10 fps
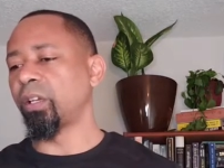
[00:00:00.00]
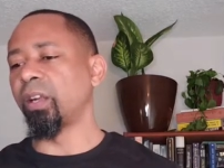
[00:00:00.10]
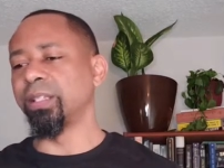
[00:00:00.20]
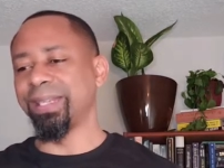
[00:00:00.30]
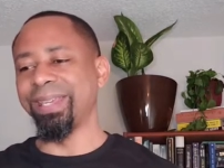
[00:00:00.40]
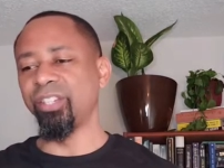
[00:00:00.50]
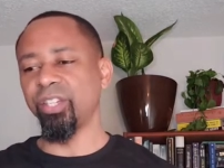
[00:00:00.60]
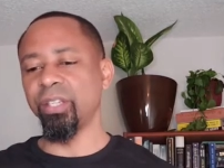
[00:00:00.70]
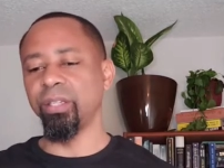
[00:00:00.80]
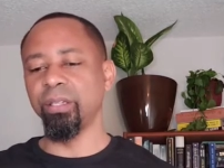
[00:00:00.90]

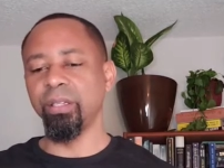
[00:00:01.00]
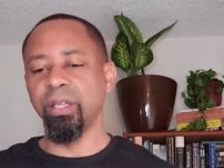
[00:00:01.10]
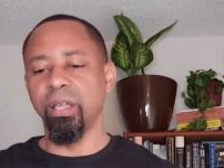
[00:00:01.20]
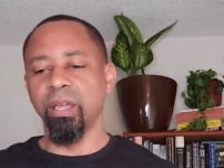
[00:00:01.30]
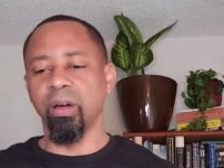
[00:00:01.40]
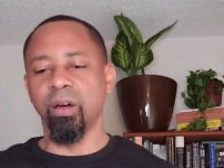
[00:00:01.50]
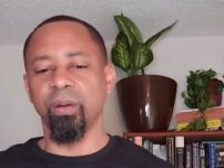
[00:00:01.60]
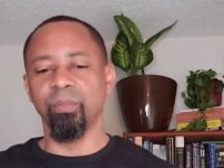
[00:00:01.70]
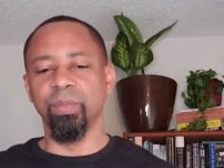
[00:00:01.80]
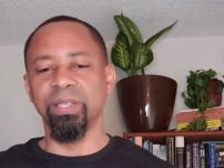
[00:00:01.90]
connotation
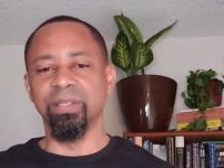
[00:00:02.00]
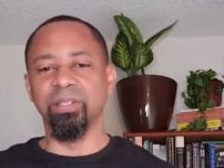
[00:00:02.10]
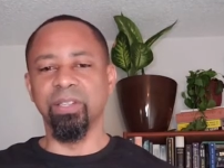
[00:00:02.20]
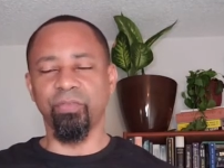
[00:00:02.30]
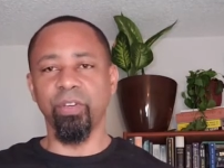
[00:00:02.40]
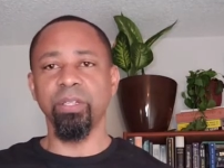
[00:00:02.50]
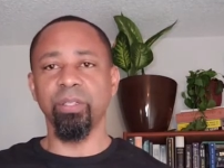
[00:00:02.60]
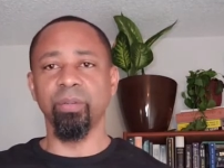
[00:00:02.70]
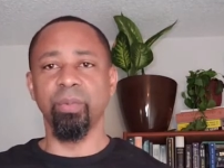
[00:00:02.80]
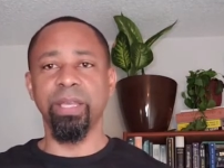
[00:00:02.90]
Um, is
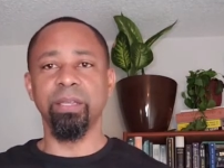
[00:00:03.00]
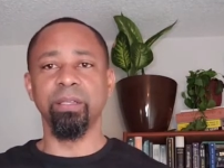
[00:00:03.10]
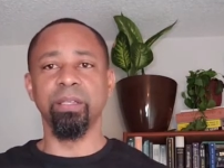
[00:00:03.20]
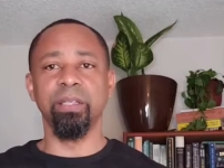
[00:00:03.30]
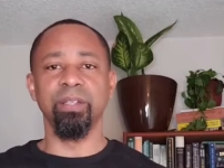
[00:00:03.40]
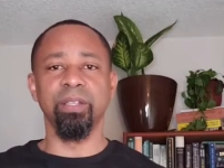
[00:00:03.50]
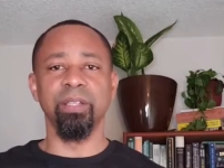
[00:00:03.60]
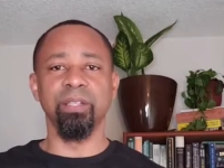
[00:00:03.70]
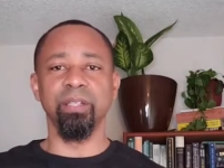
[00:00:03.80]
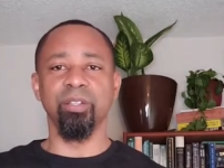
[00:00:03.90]
different when
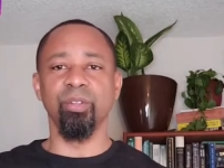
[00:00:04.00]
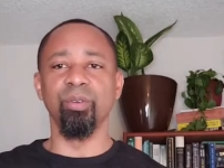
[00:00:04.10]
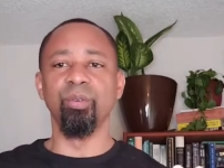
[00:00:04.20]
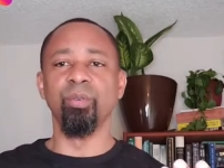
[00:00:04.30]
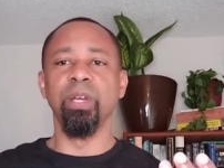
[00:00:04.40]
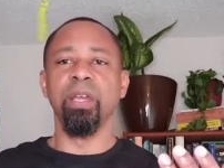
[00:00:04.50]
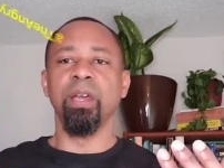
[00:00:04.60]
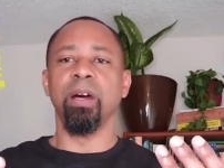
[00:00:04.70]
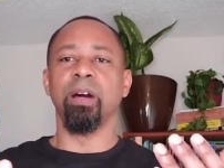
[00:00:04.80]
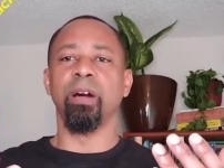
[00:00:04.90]
it is through
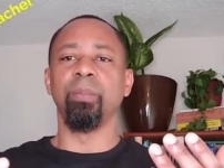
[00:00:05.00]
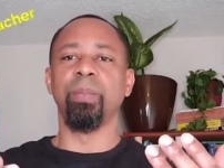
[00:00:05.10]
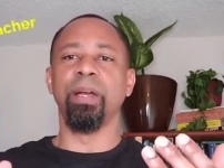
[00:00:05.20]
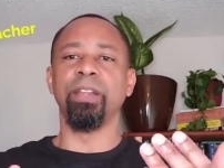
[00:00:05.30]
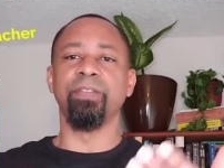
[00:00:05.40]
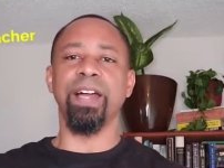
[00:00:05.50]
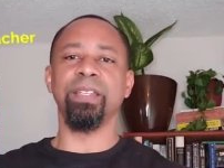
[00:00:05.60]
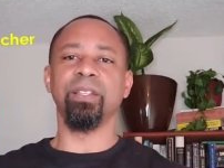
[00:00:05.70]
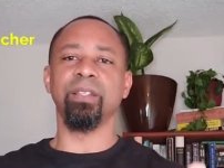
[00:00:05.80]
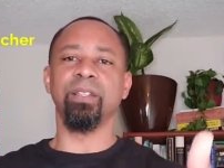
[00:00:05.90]
um, a
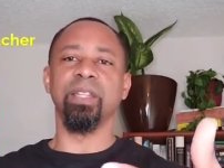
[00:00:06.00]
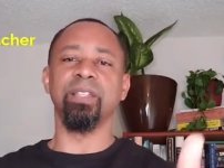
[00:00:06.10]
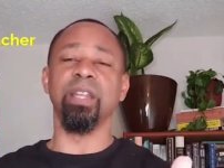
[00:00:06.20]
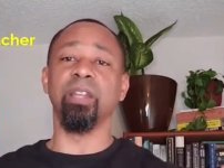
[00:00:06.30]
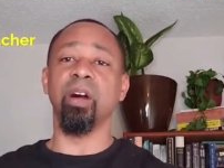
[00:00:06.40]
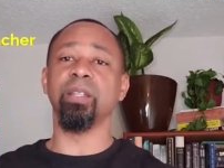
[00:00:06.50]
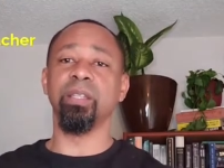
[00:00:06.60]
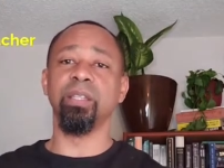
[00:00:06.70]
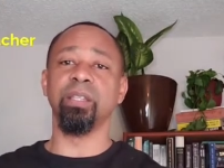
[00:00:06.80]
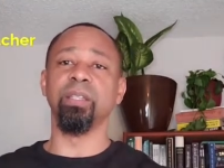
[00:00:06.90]
device, because things get
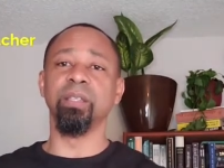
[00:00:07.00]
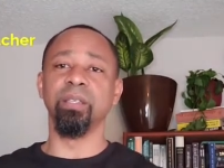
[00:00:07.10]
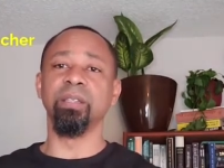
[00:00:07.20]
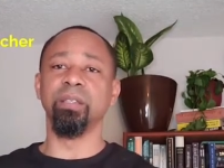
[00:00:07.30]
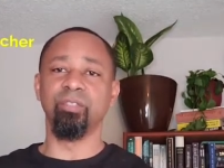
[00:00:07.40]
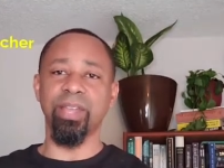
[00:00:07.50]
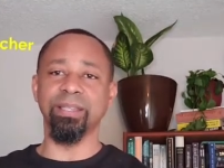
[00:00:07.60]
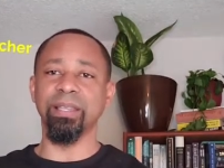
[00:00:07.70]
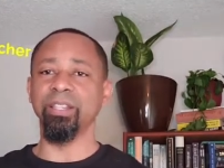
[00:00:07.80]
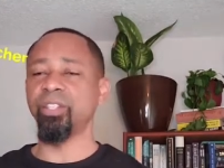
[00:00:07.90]
lost in
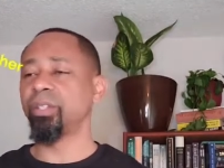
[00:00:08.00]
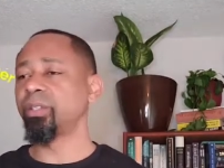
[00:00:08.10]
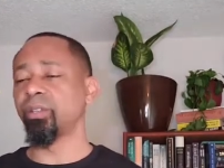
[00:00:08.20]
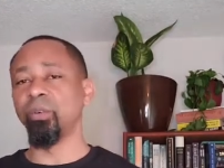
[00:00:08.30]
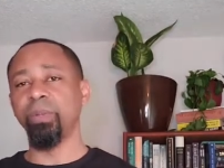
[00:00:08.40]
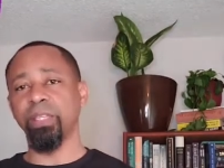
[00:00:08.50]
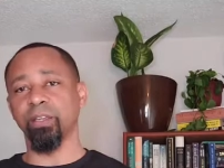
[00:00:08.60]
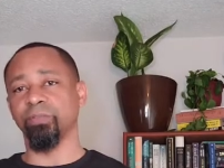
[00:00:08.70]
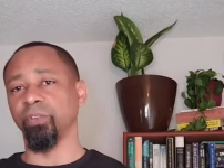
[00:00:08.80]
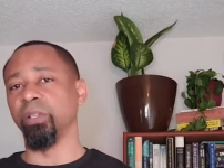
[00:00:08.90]
translation. So be
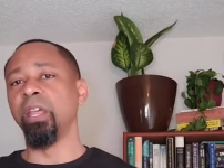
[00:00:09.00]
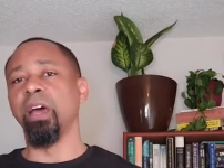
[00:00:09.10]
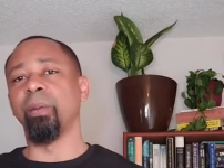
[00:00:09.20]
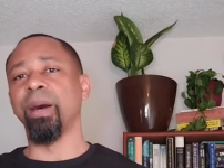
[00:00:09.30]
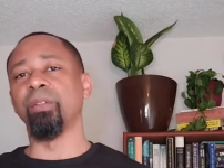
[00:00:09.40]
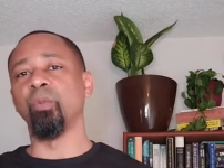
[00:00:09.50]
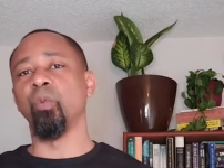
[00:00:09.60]
careful about the